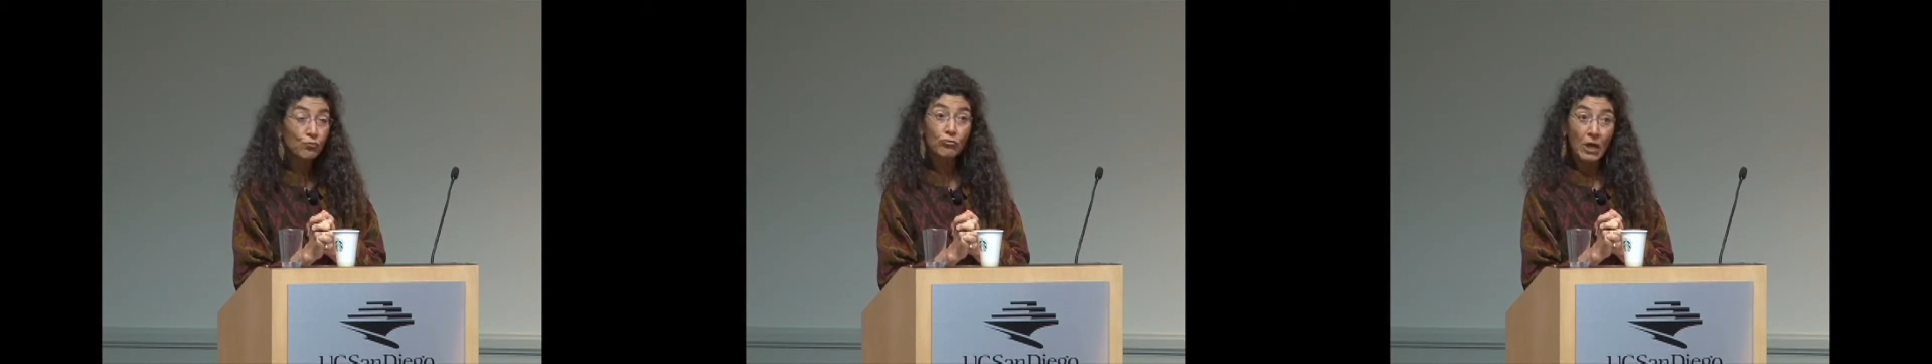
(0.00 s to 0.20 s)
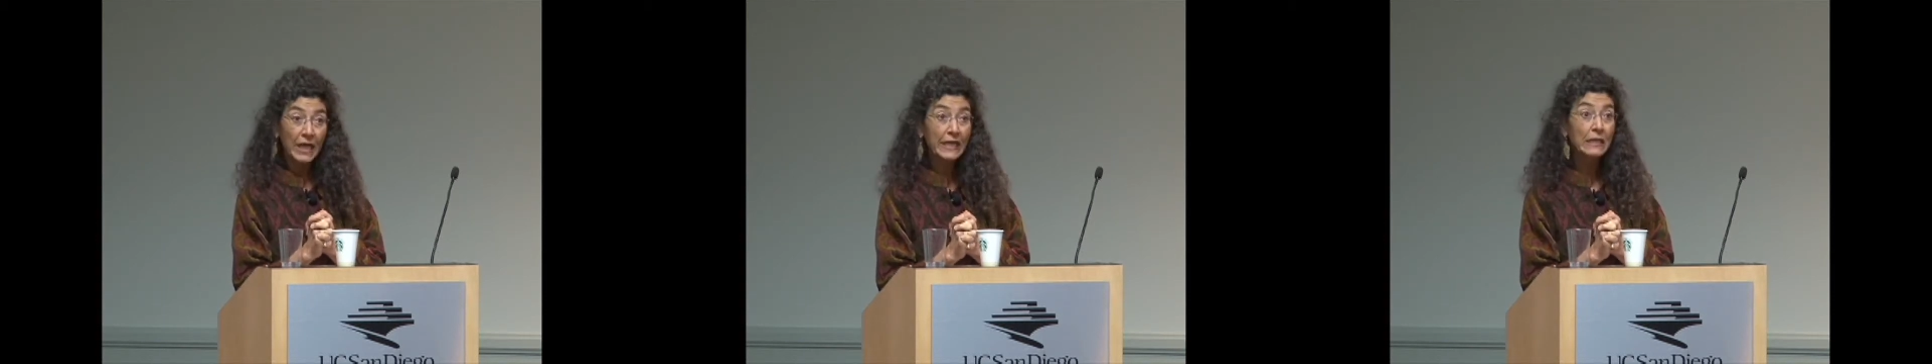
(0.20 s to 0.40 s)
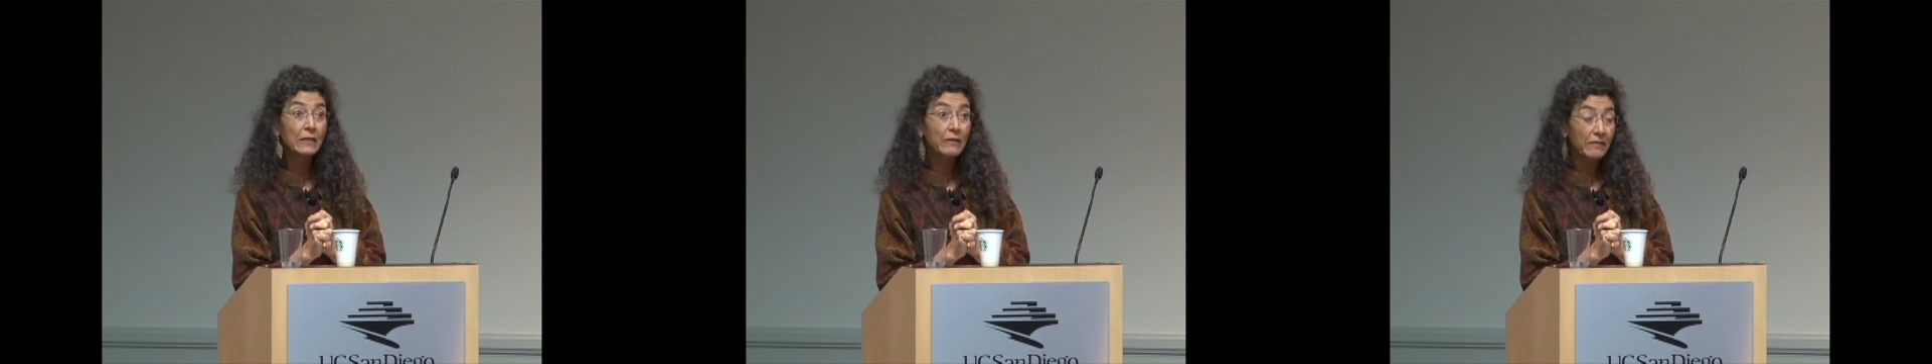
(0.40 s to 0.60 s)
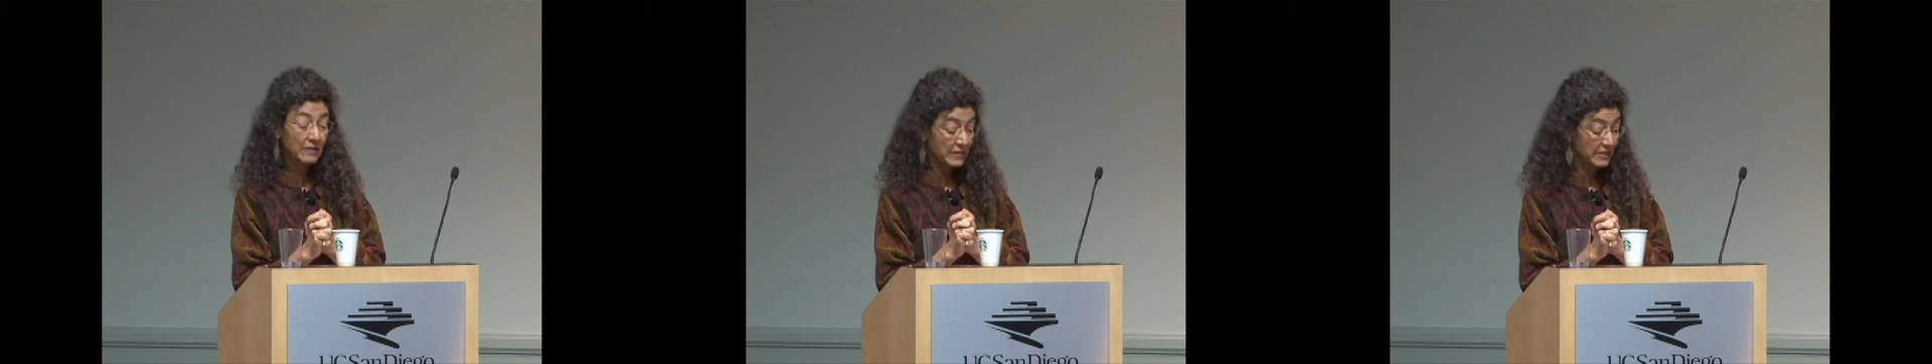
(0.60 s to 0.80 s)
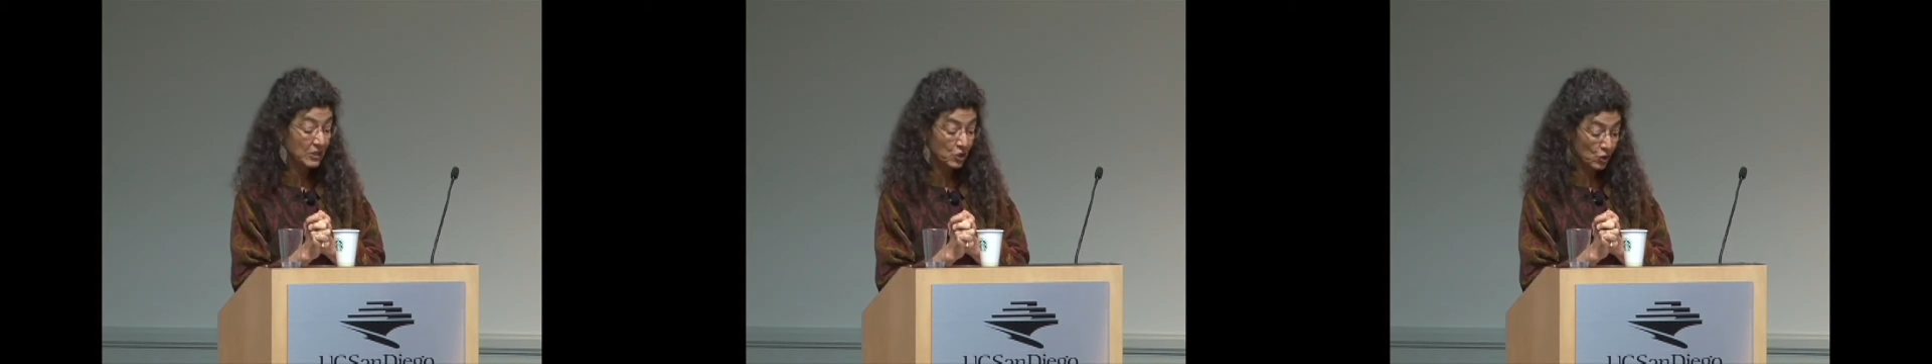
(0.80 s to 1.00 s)
right
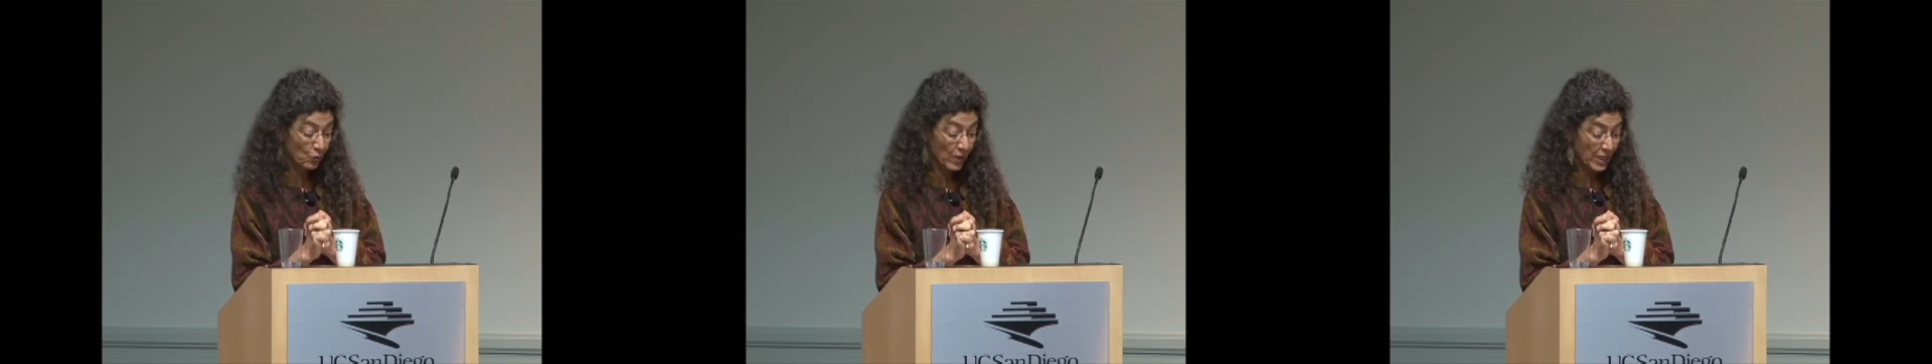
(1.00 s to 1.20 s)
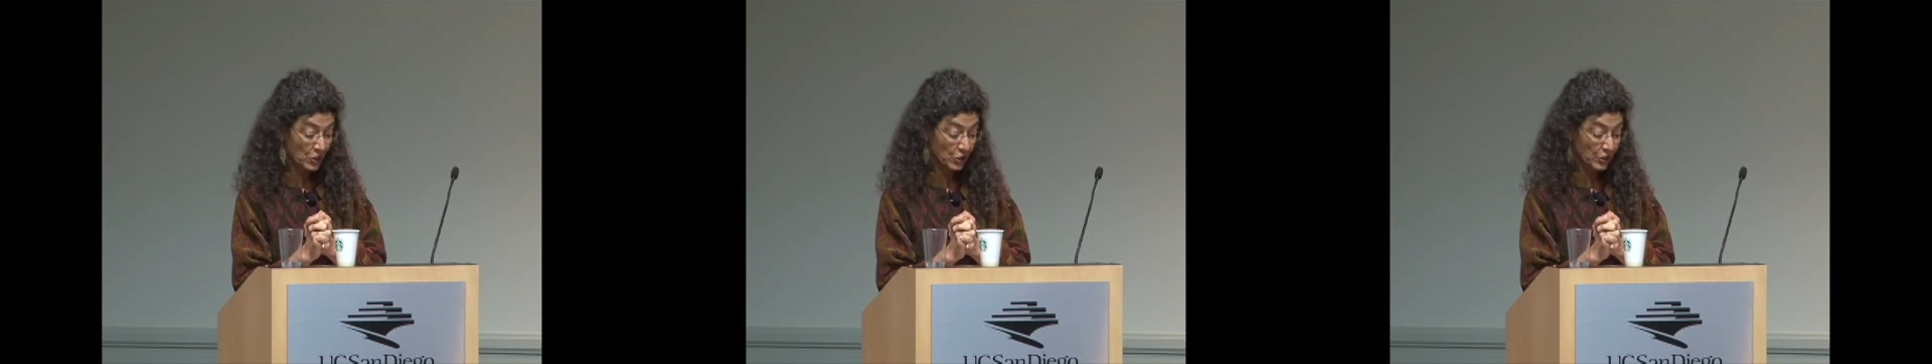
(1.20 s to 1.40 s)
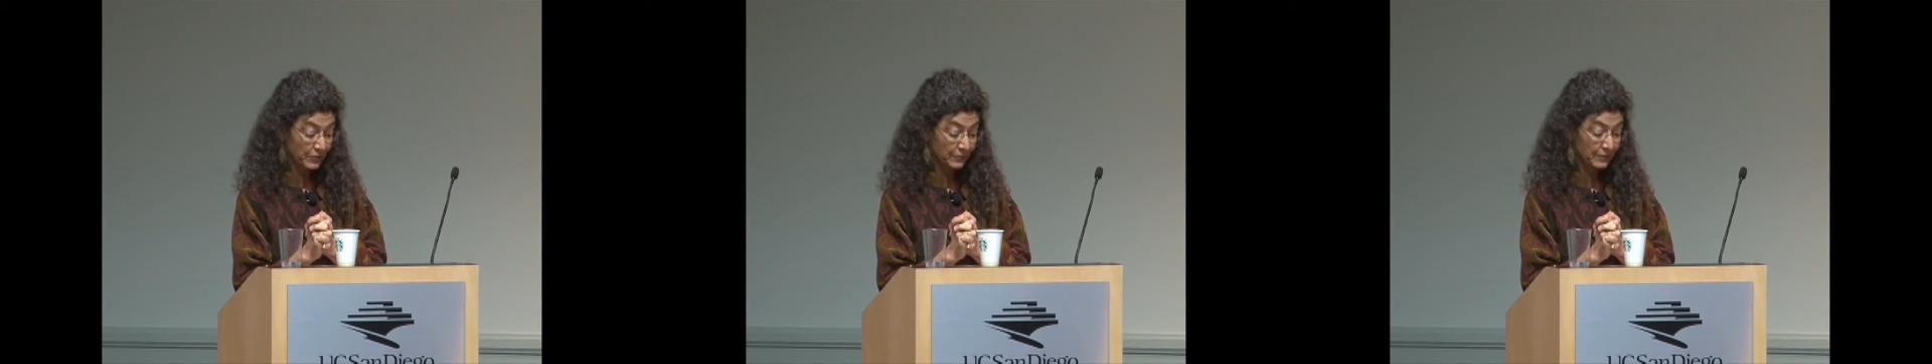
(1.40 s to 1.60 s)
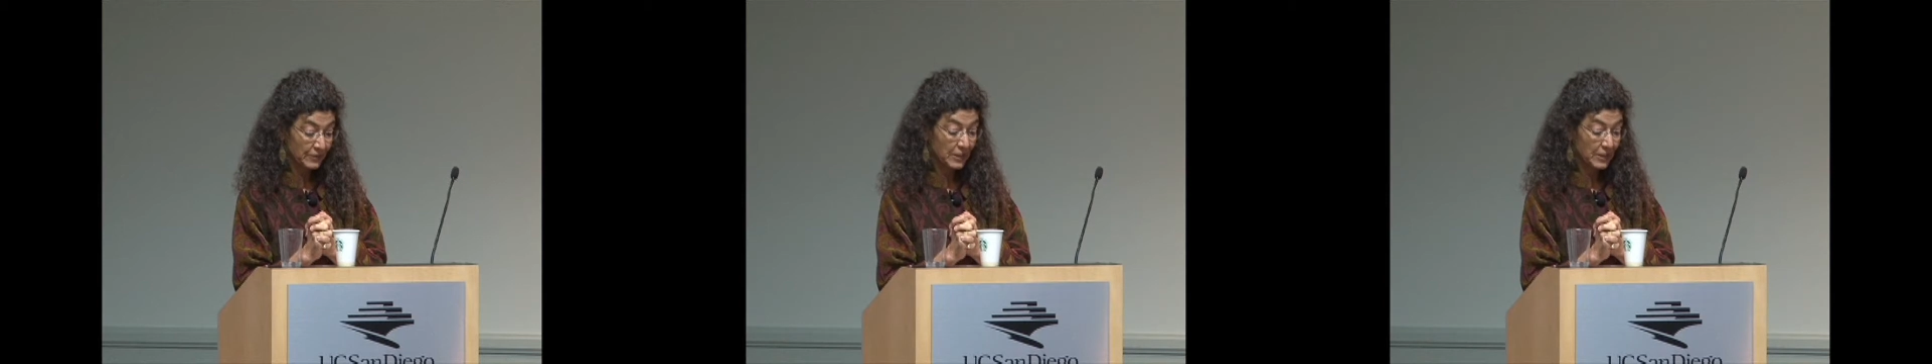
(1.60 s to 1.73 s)
the situation,